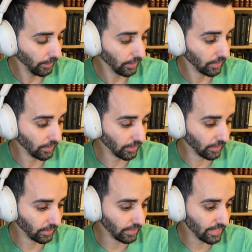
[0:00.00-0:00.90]

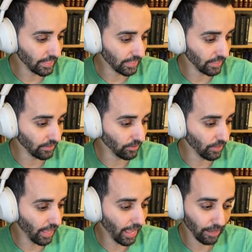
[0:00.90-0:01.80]

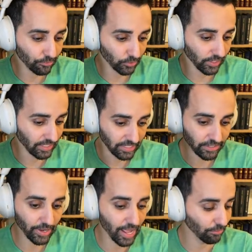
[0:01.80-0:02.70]
after like a 1.5
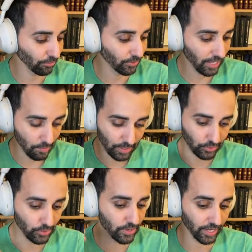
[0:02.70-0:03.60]
year long campaign,
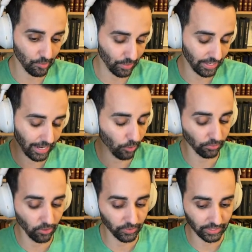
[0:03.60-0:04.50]
2 year campaign,
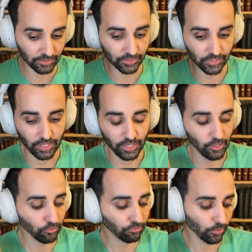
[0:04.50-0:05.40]
however long it is,
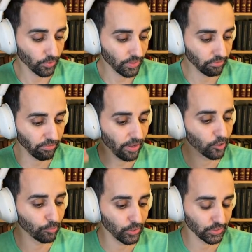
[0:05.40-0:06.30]
for the
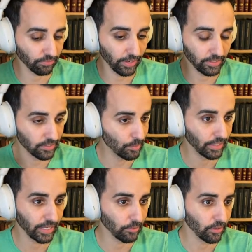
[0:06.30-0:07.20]
final boss fight to be
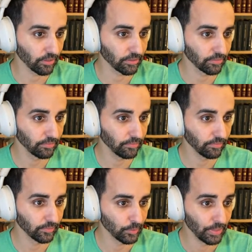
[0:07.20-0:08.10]
a cakewalk,
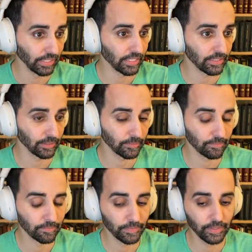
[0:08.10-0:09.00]
to be a letdown,
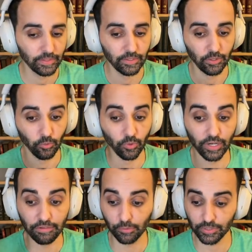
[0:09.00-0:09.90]
or
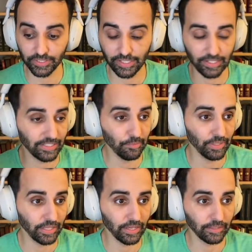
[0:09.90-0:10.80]
even worse than that, a
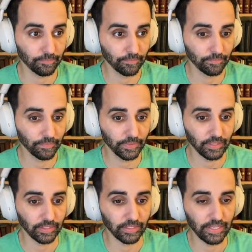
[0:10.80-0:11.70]
TPK.
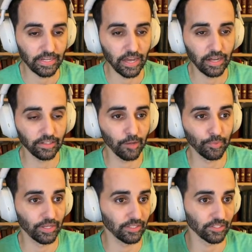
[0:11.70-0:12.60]
And not because